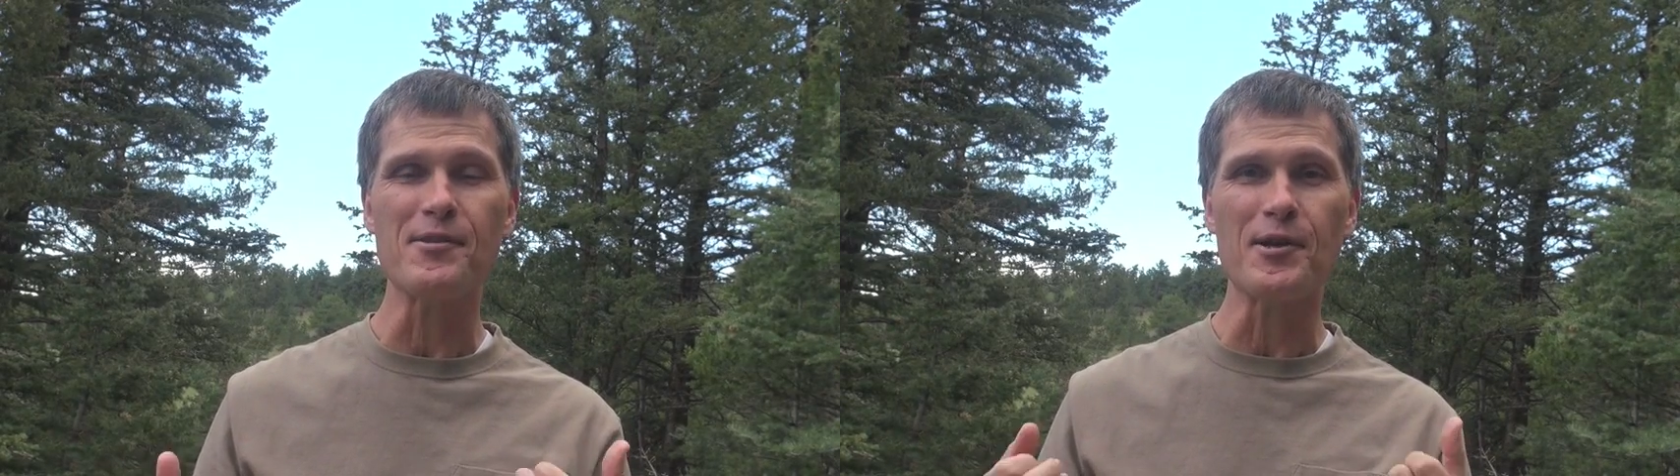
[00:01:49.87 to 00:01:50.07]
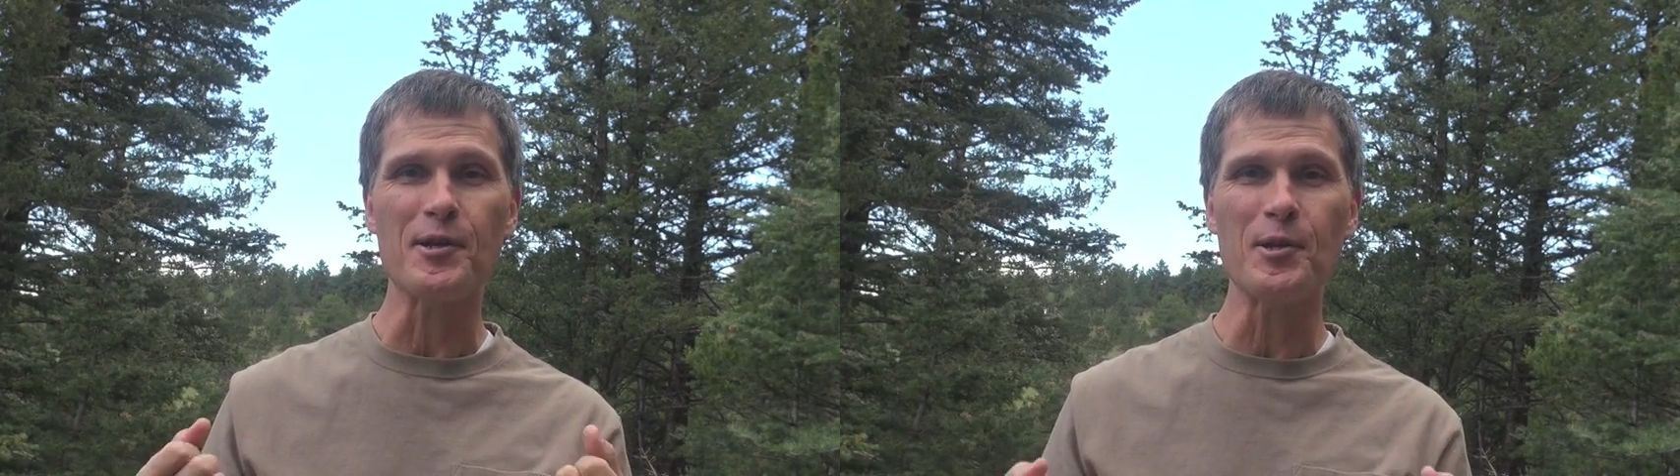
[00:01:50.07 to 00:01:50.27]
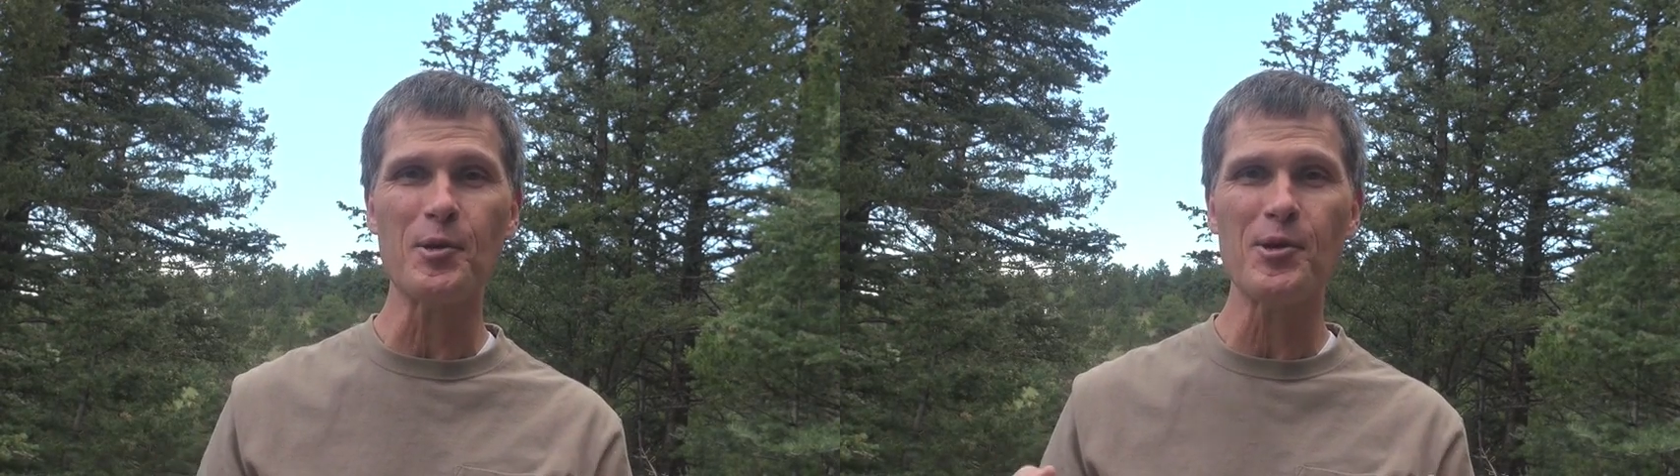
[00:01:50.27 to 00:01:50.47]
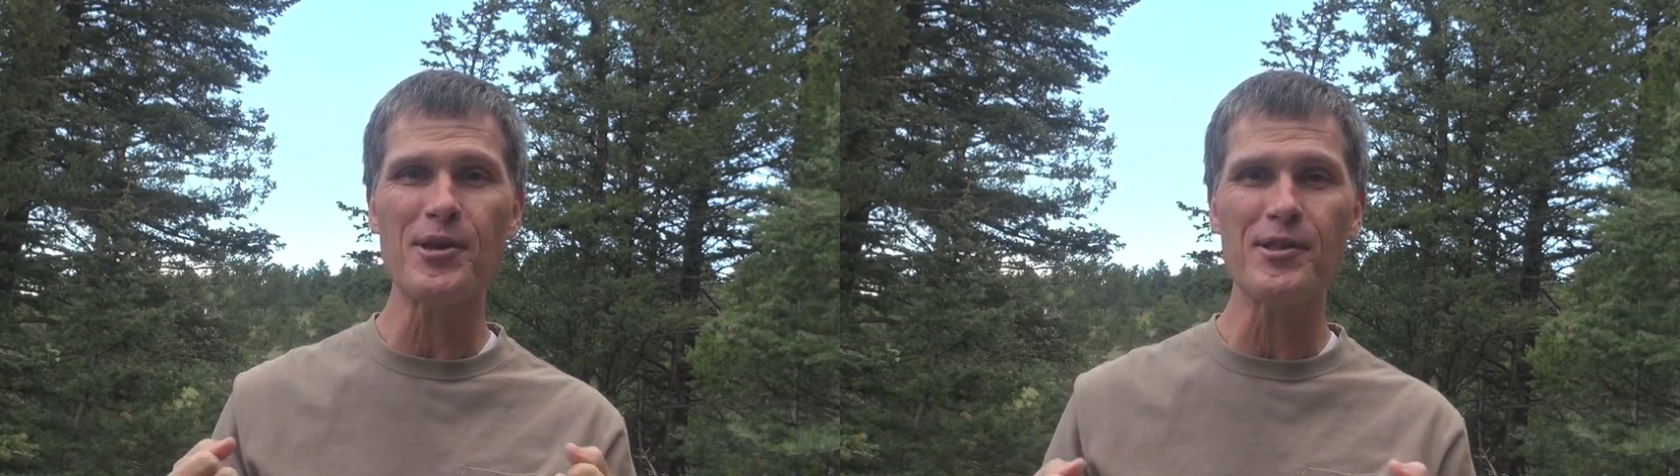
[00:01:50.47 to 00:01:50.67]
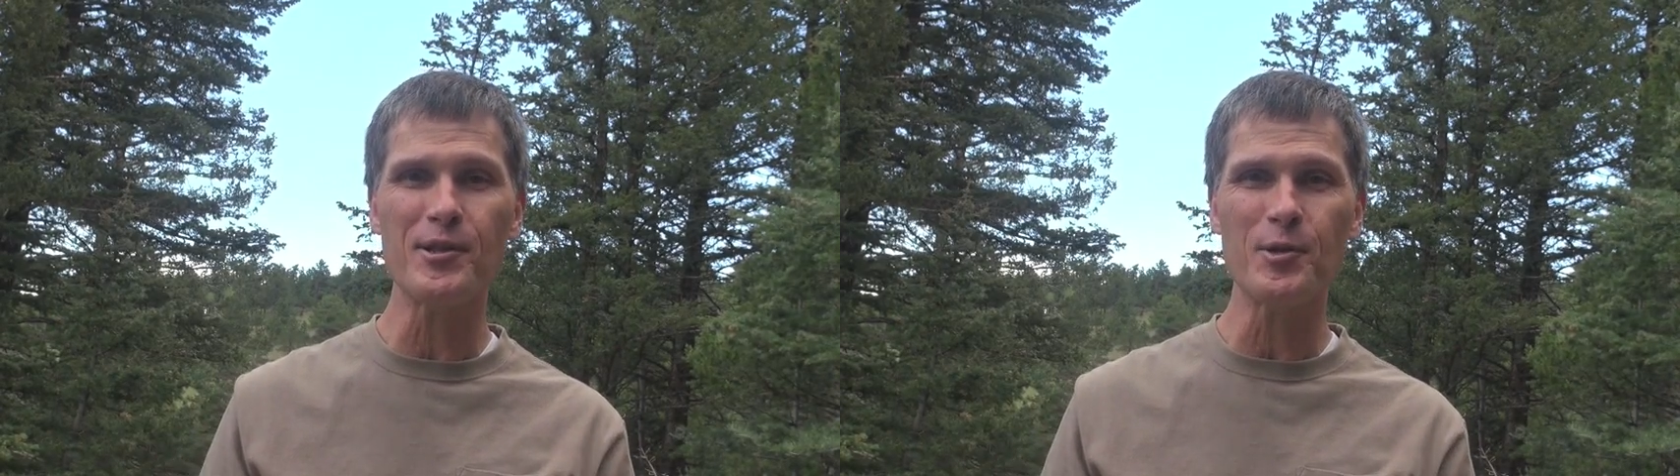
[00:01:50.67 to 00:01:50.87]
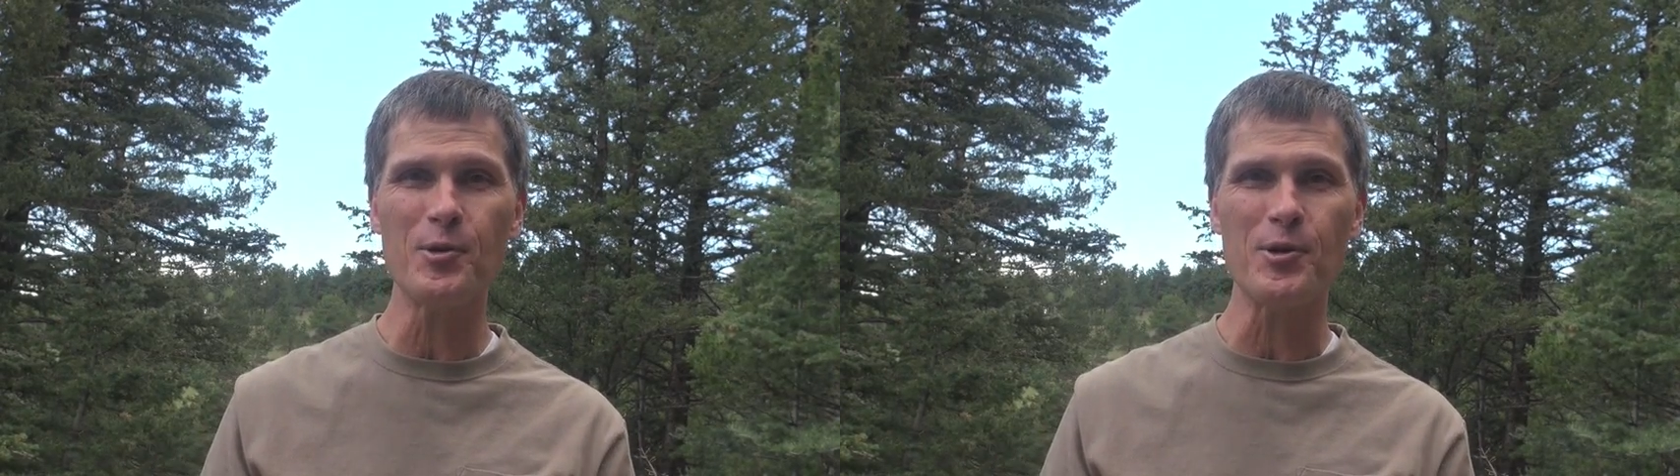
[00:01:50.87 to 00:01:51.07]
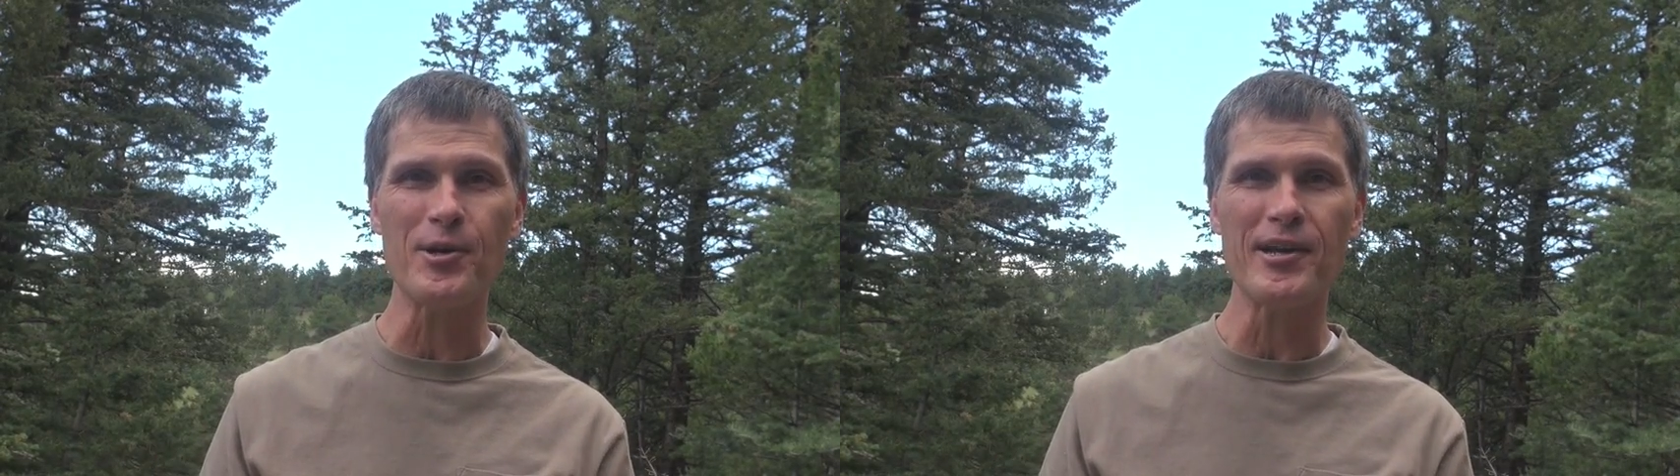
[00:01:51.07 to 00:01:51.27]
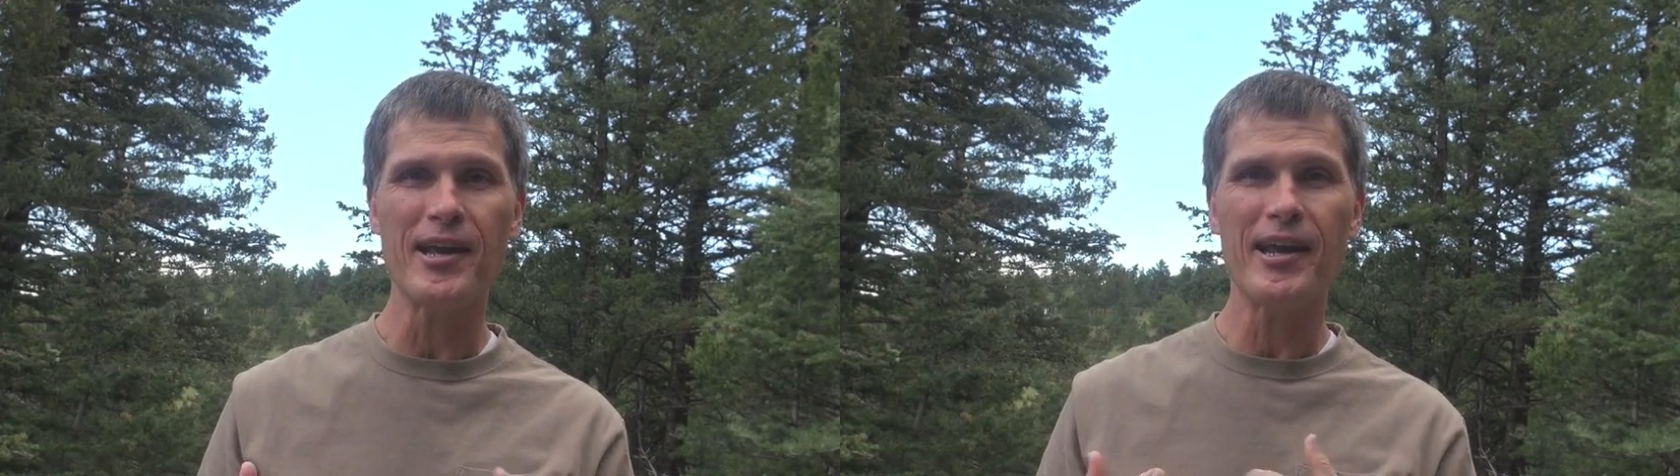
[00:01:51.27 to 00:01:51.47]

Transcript: of the glory of the Lord